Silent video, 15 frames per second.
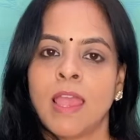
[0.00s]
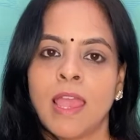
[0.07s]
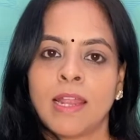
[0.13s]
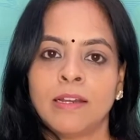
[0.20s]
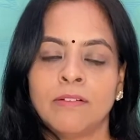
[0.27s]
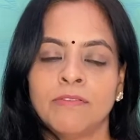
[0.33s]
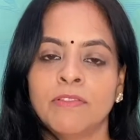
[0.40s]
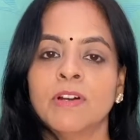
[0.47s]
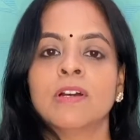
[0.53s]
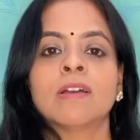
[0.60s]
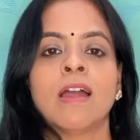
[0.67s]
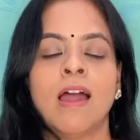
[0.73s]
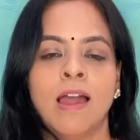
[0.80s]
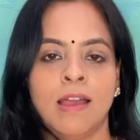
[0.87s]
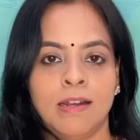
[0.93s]
and work
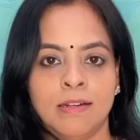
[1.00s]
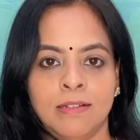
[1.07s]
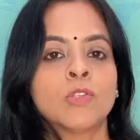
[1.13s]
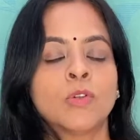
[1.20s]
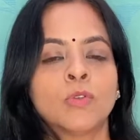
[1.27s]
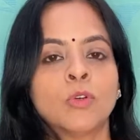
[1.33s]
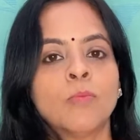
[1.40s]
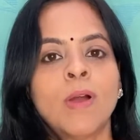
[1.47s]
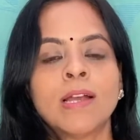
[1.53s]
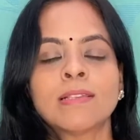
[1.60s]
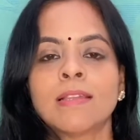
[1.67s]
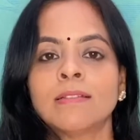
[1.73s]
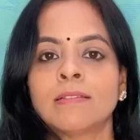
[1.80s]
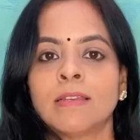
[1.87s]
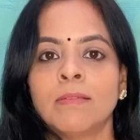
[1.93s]
hard. So 2 marks
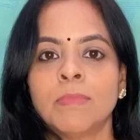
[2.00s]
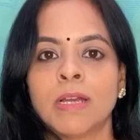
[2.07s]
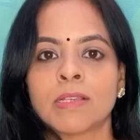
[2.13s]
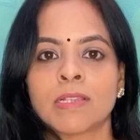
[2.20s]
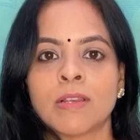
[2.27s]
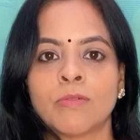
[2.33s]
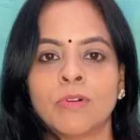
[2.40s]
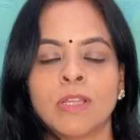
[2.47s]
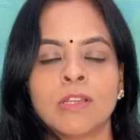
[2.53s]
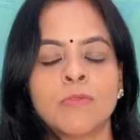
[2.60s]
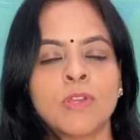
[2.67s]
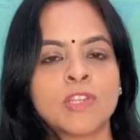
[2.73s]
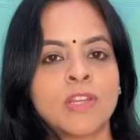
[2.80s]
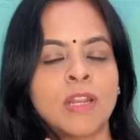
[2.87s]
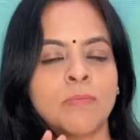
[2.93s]
and 3 marks la kuda
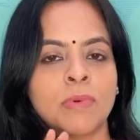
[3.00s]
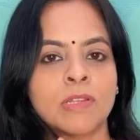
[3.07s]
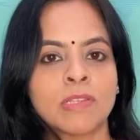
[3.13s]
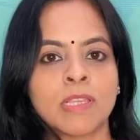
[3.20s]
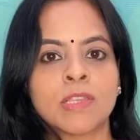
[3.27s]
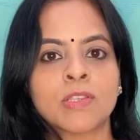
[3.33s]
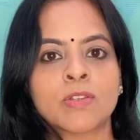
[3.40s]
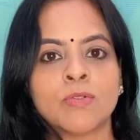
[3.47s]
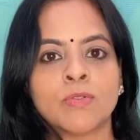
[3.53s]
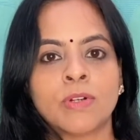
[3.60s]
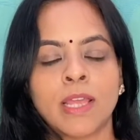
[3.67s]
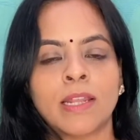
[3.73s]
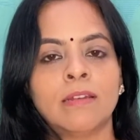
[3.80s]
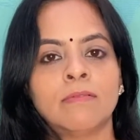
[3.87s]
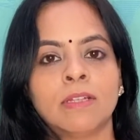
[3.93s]
question number 6 to
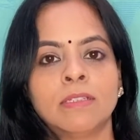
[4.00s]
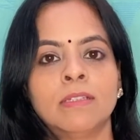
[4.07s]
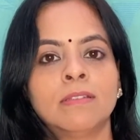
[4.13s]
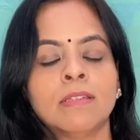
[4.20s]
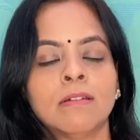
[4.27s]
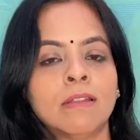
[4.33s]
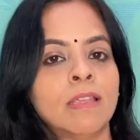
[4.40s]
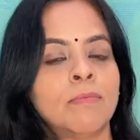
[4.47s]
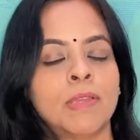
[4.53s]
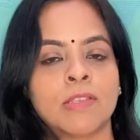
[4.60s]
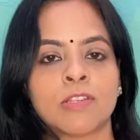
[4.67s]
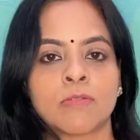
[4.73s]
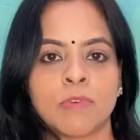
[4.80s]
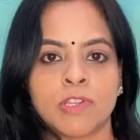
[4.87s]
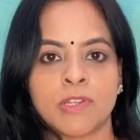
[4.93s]
10 vandu theory
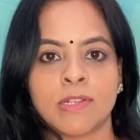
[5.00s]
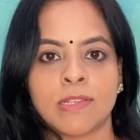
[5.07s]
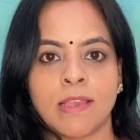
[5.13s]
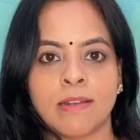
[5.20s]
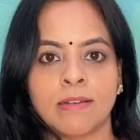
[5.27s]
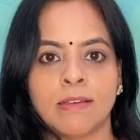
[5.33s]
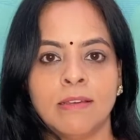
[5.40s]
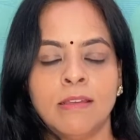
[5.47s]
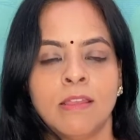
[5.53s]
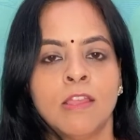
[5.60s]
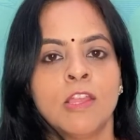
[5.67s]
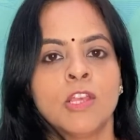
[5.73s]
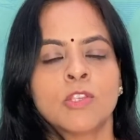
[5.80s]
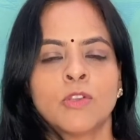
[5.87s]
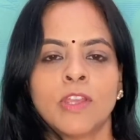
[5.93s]
based questions a irukku.
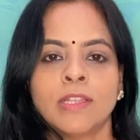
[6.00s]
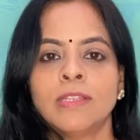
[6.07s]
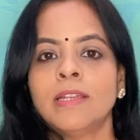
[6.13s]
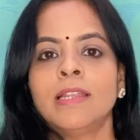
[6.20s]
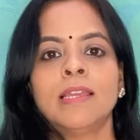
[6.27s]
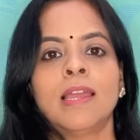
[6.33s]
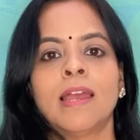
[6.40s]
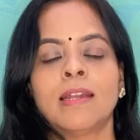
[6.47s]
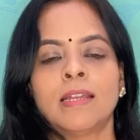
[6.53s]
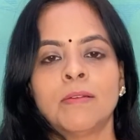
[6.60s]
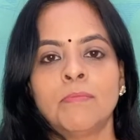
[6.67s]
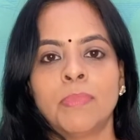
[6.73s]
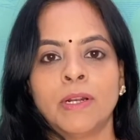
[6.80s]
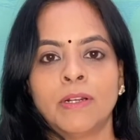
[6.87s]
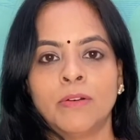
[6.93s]
So idha neenga
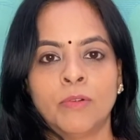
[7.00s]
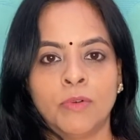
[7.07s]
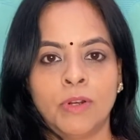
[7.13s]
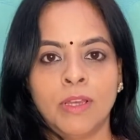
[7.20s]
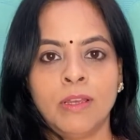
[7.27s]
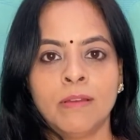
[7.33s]
attempt pannanona